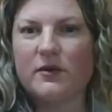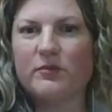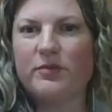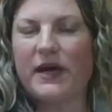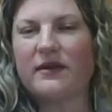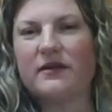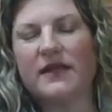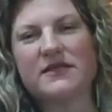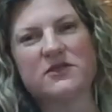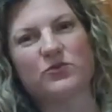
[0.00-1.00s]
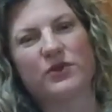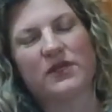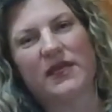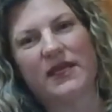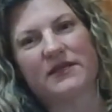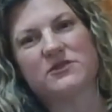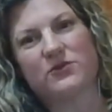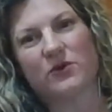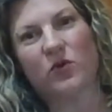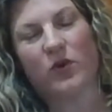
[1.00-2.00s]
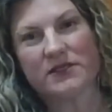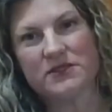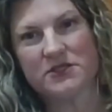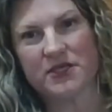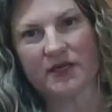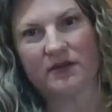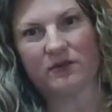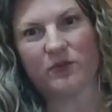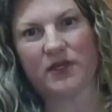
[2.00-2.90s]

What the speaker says: But it doesn't really answer the question